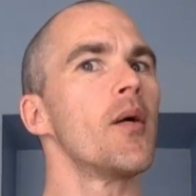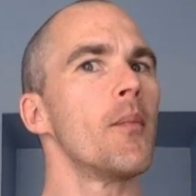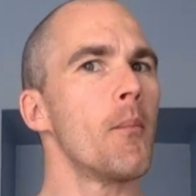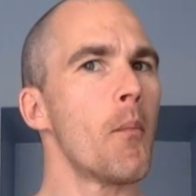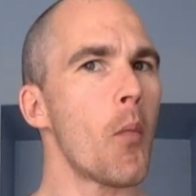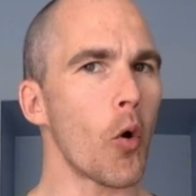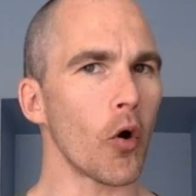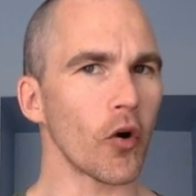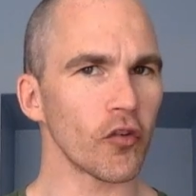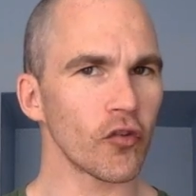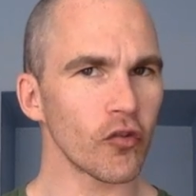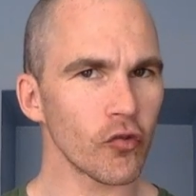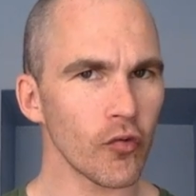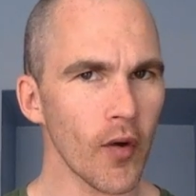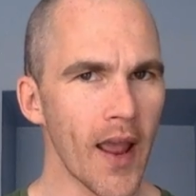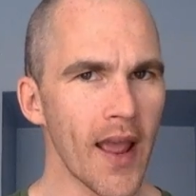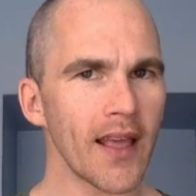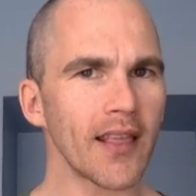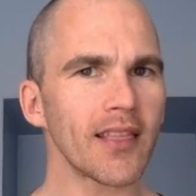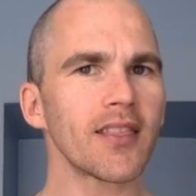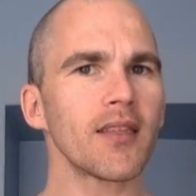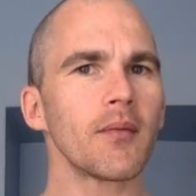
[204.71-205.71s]
more
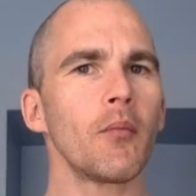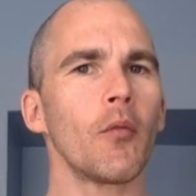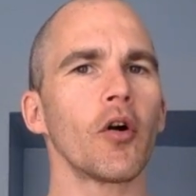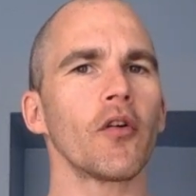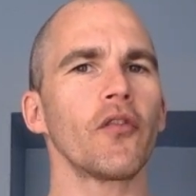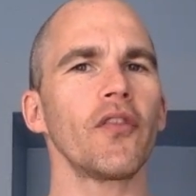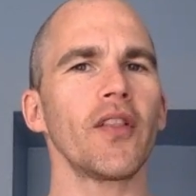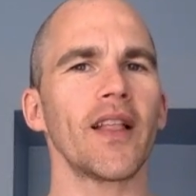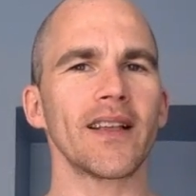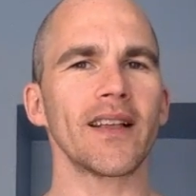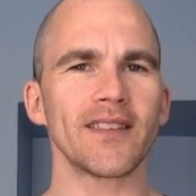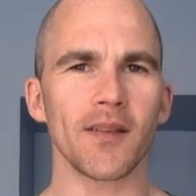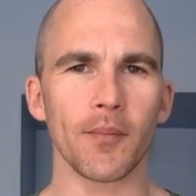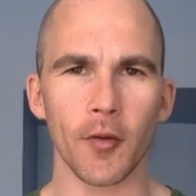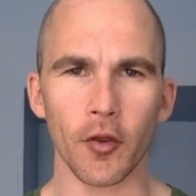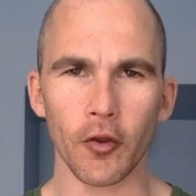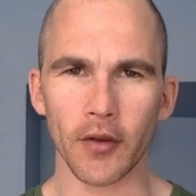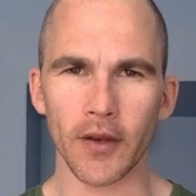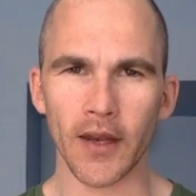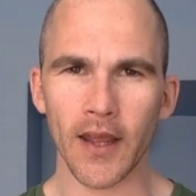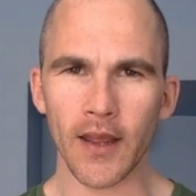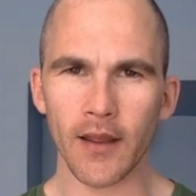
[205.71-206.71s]
strength, more
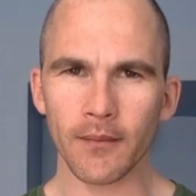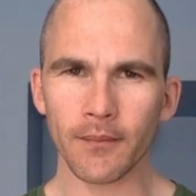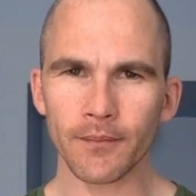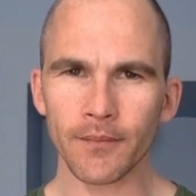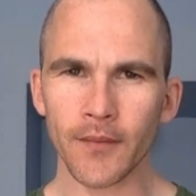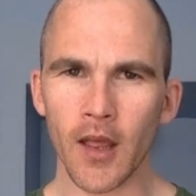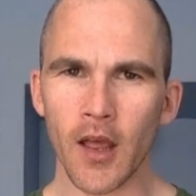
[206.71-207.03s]
flexibility,